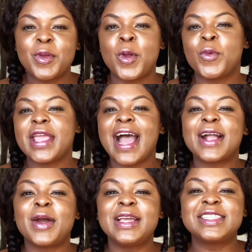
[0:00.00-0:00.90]
we are
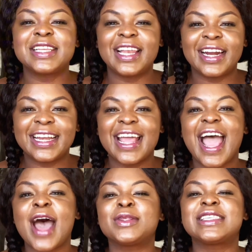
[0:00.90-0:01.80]
going to learn
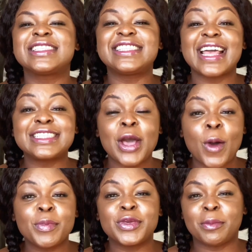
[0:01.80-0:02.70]
how to set
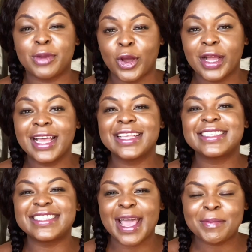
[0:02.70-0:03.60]
up your blog
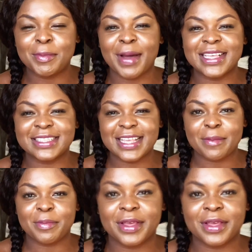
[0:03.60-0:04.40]
step by step.